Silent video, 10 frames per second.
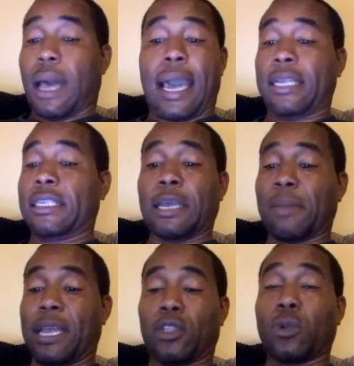I ain't seen
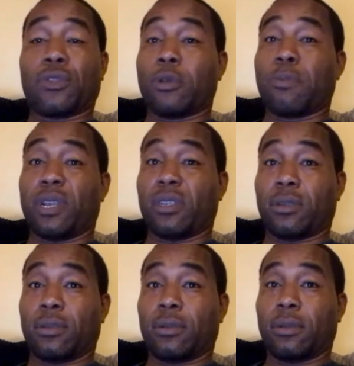him land 23 punches.
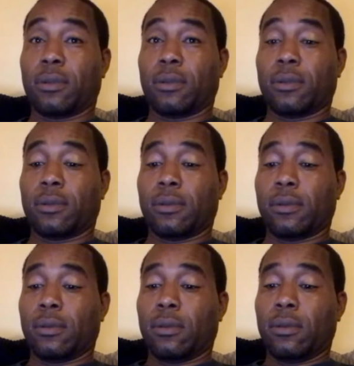
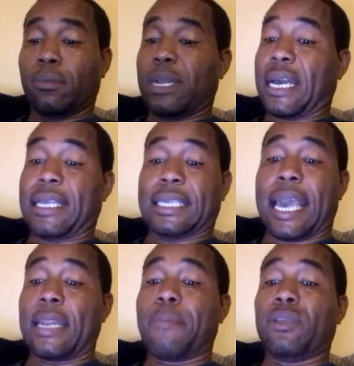But I guess
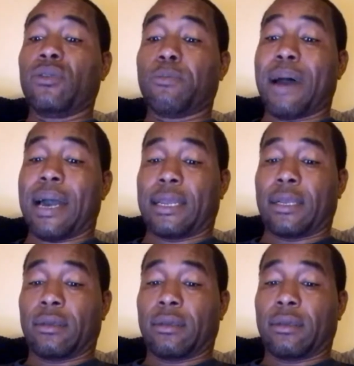they had to be to the body.